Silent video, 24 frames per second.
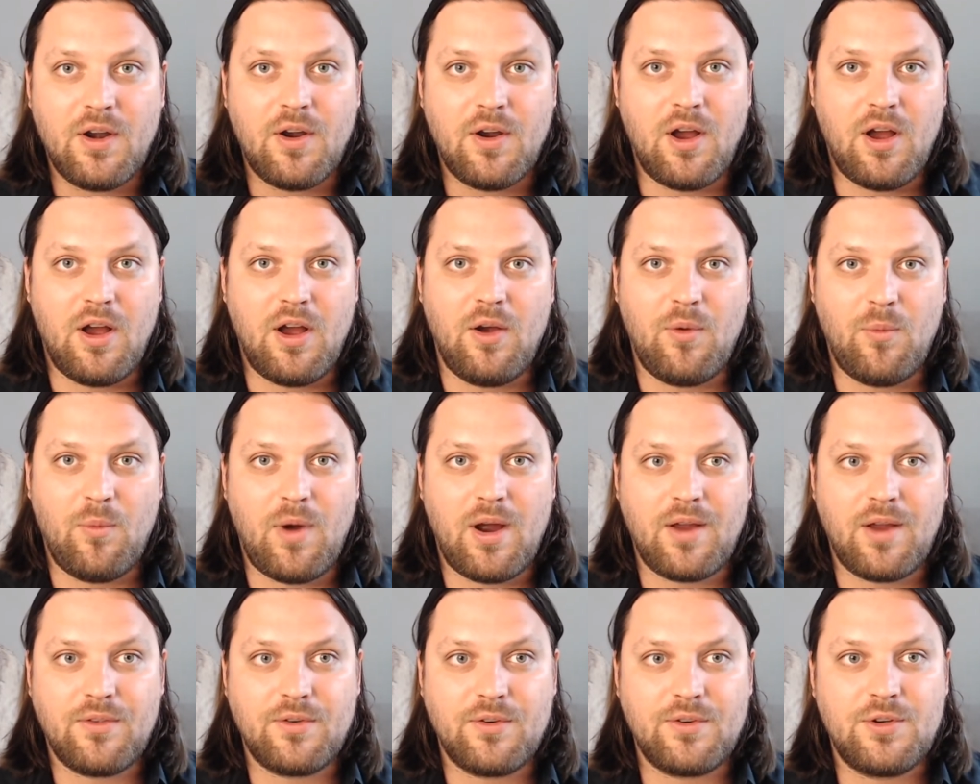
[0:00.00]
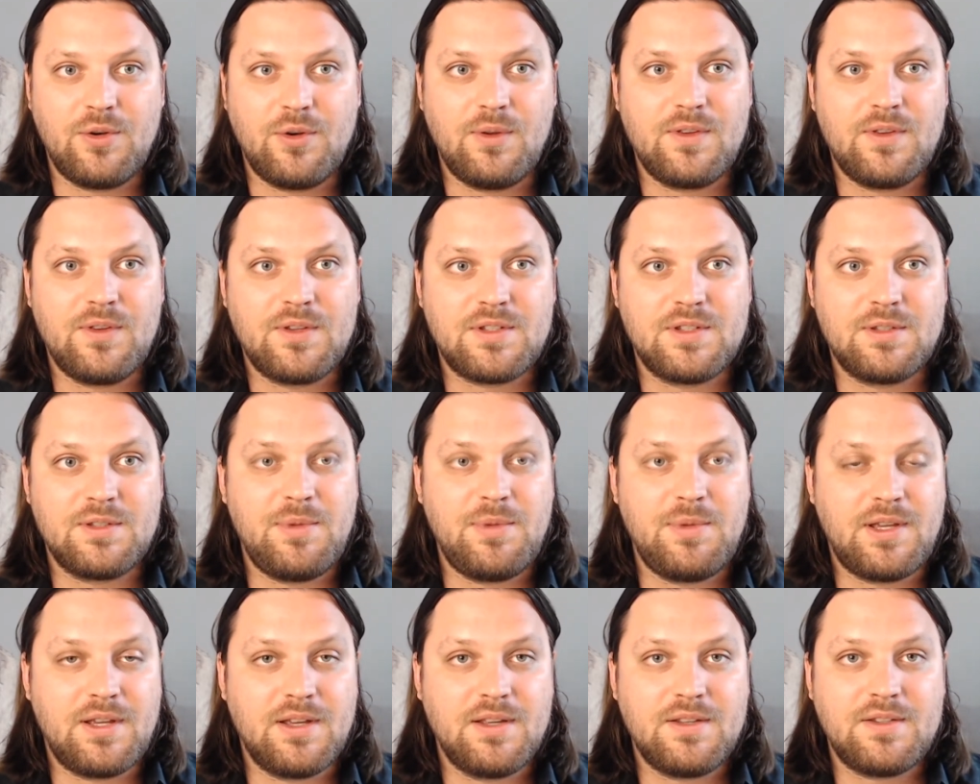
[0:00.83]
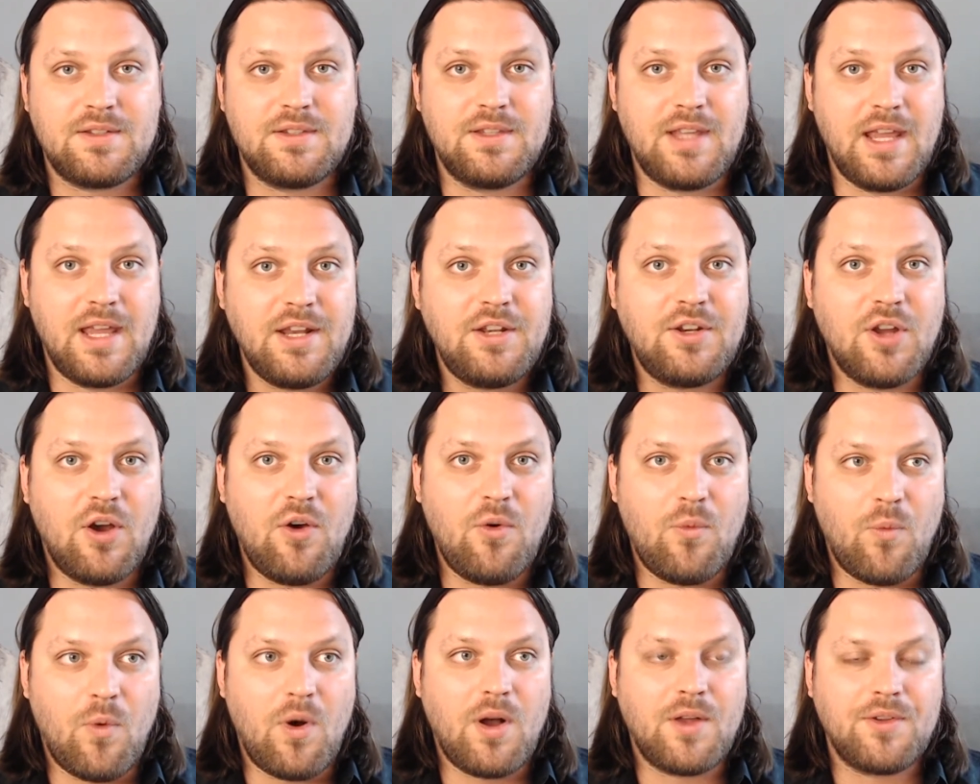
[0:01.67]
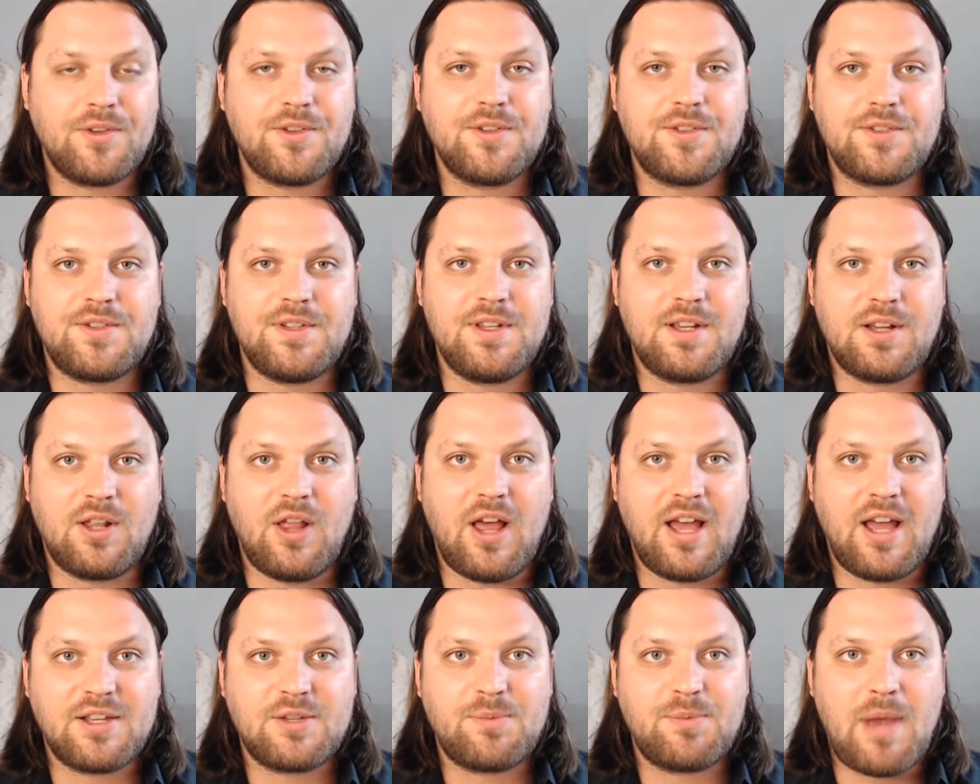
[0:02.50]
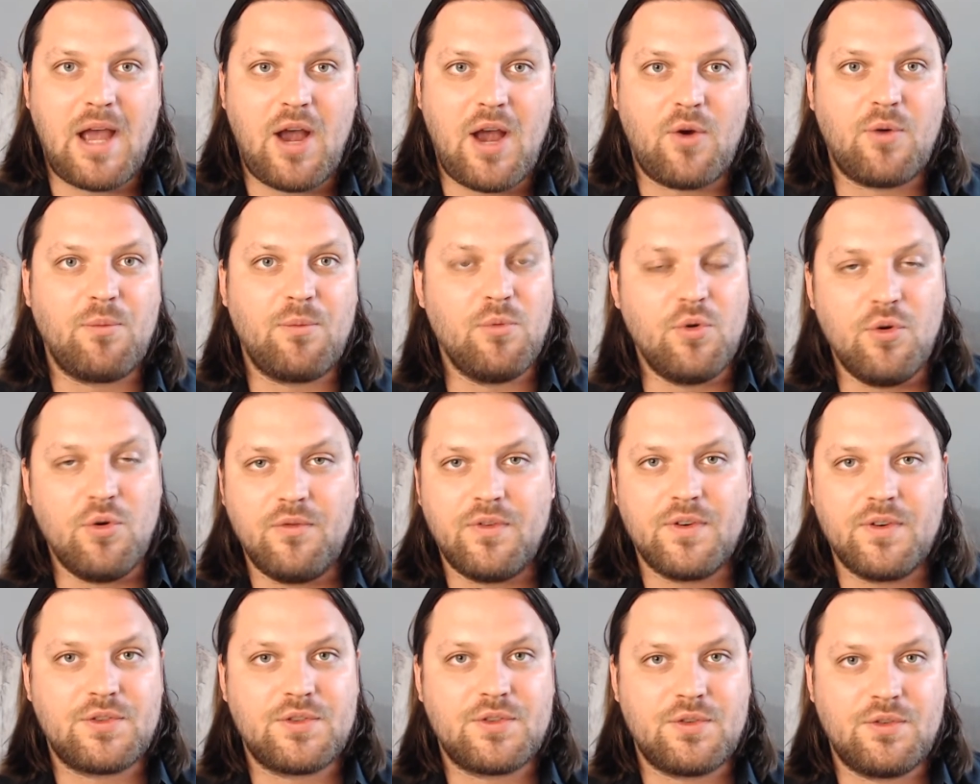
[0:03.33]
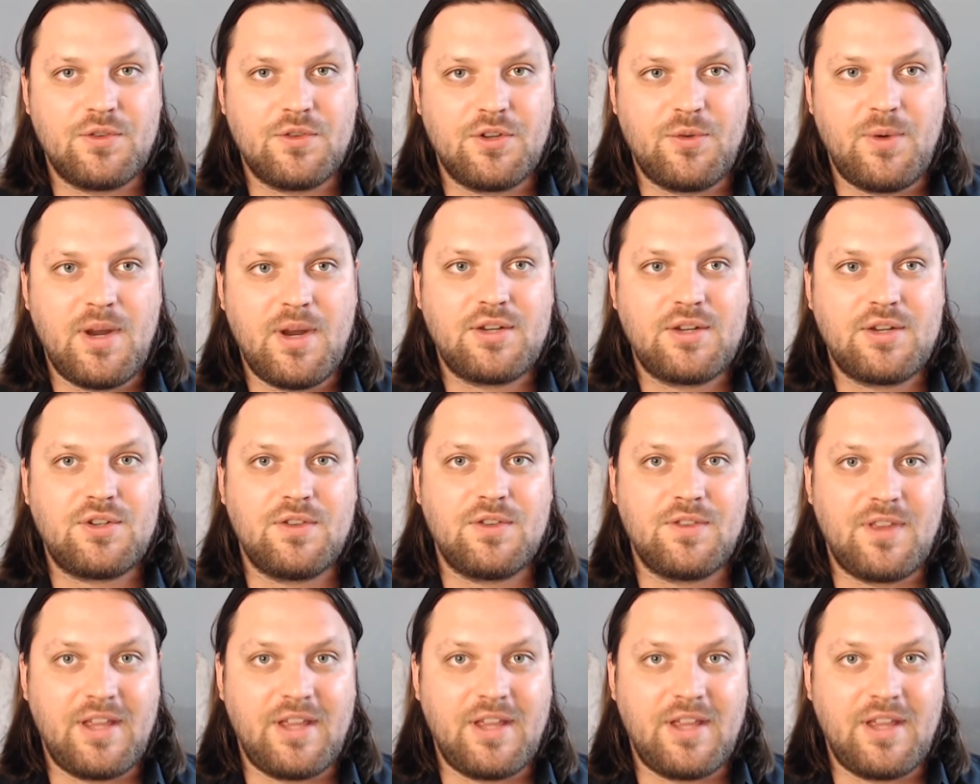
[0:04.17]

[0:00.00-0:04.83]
why they're doing this is because they don't want to see class power move in a certain direction.